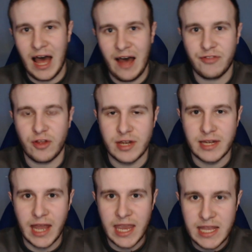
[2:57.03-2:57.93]
after
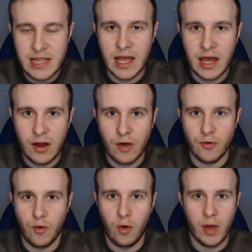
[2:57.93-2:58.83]
9 in a
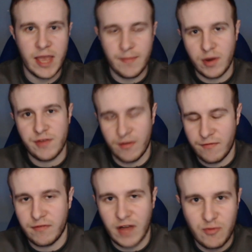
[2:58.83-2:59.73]
row,
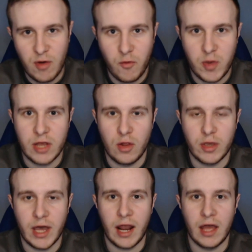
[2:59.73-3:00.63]
8.75, whatever way you
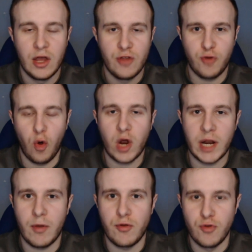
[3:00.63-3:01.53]
look at it, talking
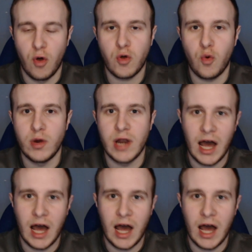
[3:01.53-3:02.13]
about not going